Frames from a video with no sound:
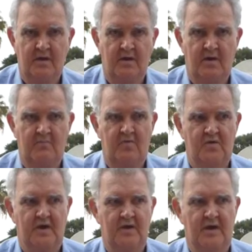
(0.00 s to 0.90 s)
And I'm
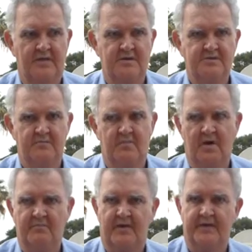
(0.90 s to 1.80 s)
looking like this, and
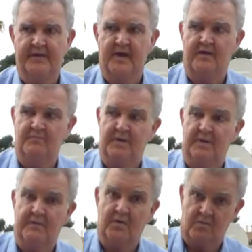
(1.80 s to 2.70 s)
my mother gave
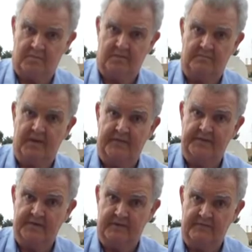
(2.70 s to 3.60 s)
me the look that
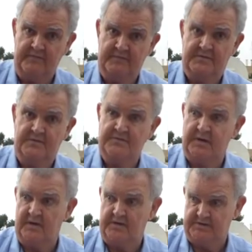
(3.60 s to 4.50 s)
mothers give to
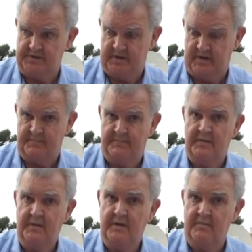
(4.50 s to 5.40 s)
tell you to shut up
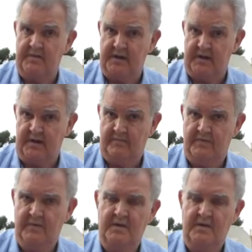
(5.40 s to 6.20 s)
and behave.